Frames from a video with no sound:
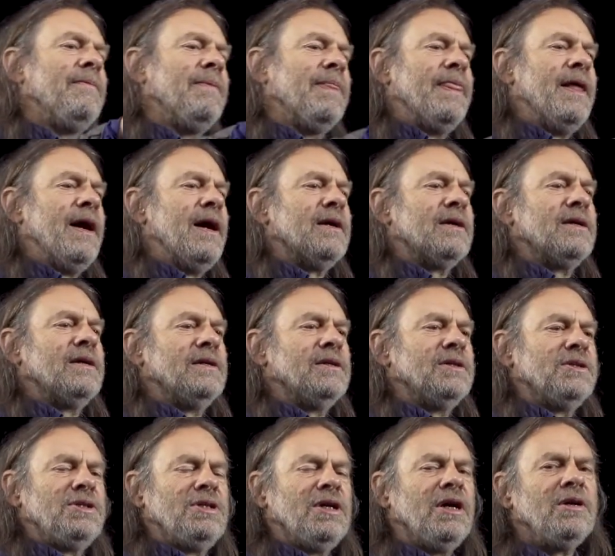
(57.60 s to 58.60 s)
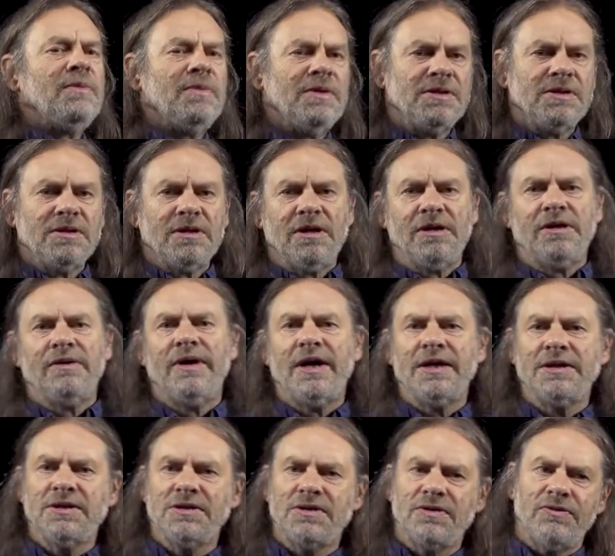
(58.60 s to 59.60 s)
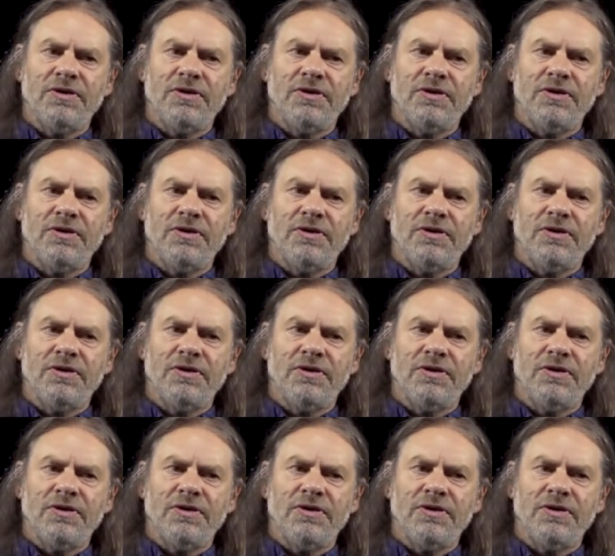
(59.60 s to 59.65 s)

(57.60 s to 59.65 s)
that kind of shape isn't going to act as a